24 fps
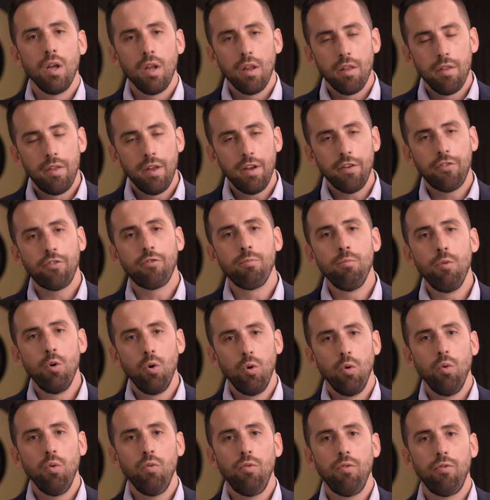This
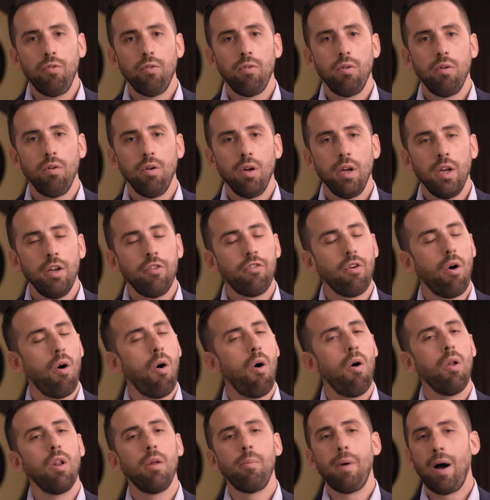move is
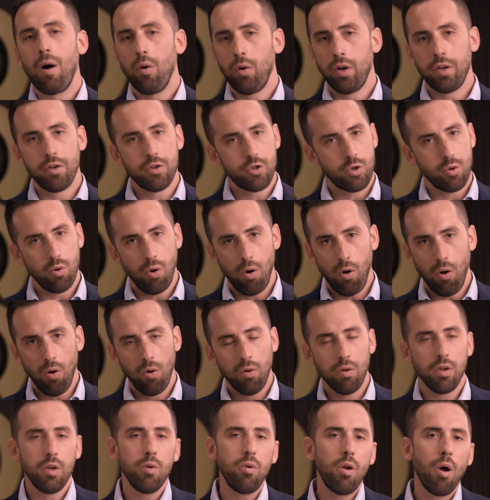all about control.
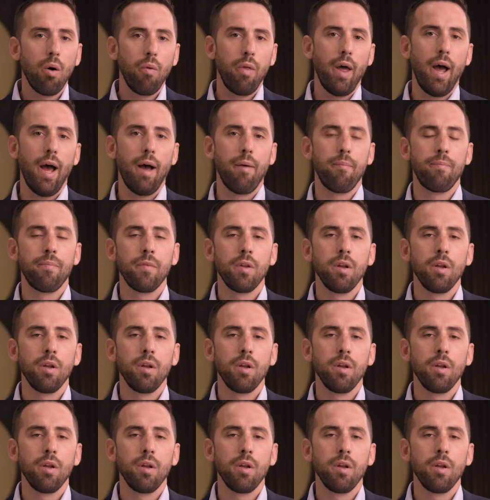You know that.